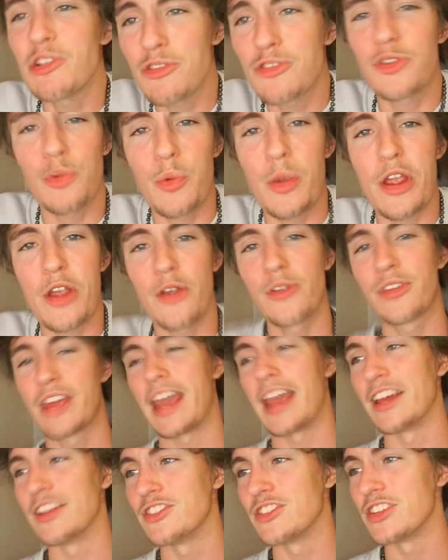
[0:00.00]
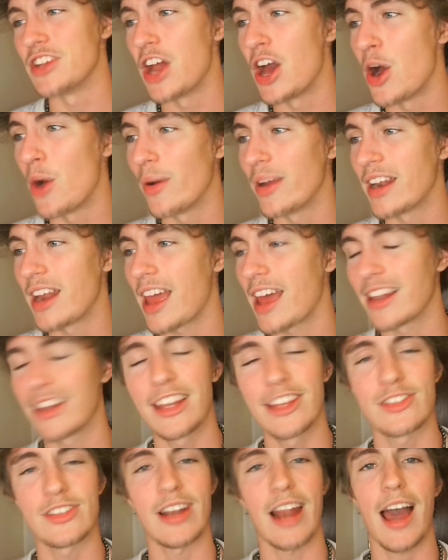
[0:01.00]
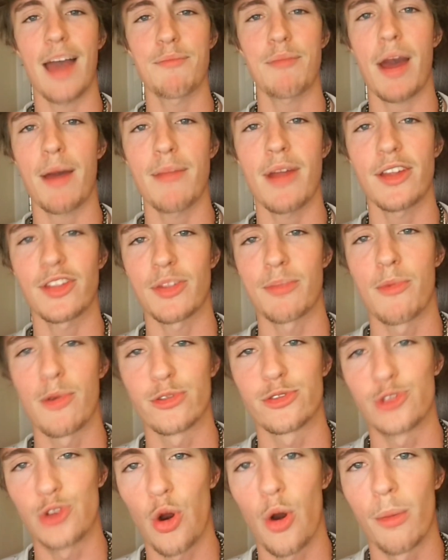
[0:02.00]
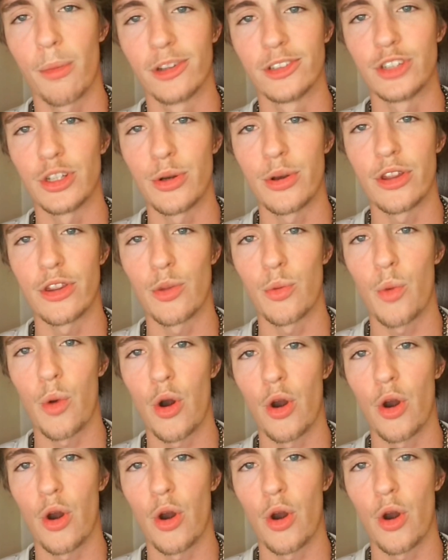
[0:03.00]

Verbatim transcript: They're the weird kids, you know? And, and listen, I'm, I'm not the most normal dude in the